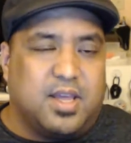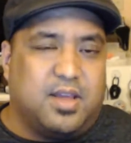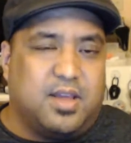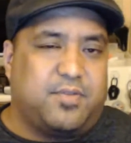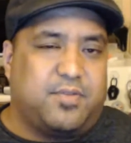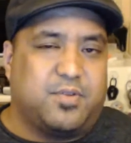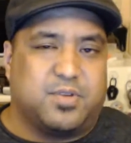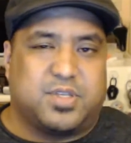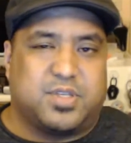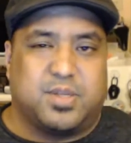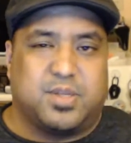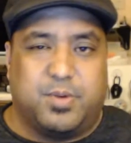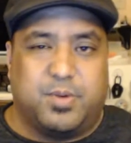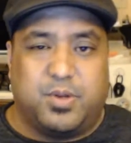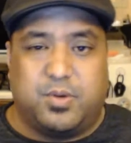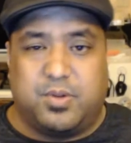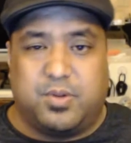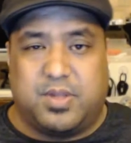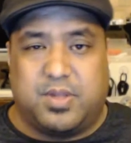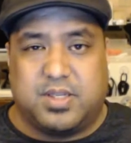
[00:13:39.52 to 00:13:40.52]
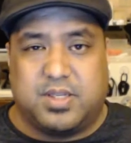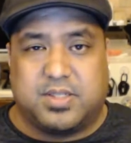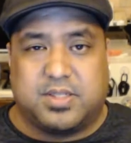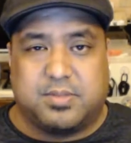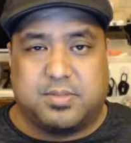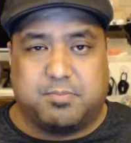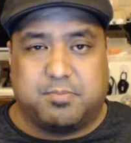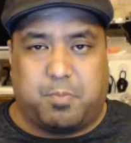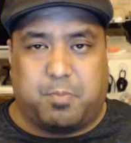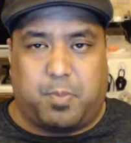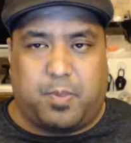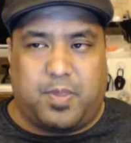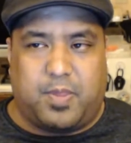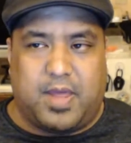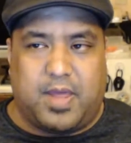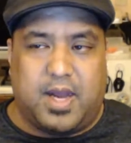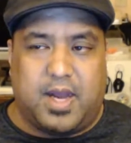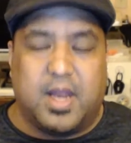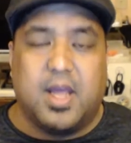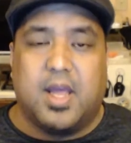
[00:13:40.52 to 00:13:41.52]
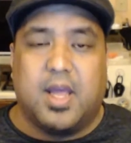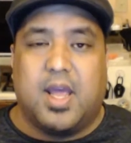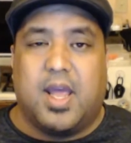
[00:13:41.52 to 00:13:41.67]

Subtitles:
If you're somebody who thinks that,